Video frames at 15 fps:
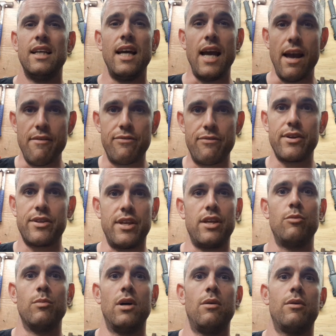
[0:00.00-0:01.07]
everything
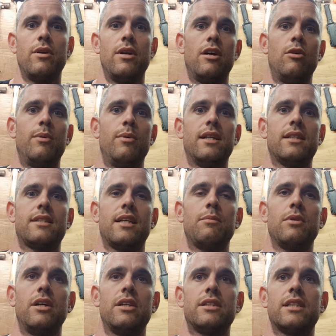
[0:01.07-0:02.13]
you might want to know about
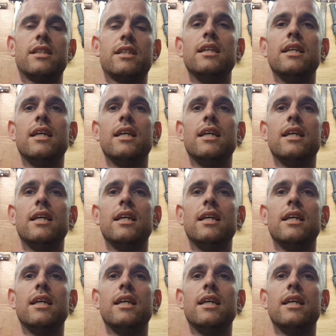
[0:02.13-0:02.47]
stabilizing,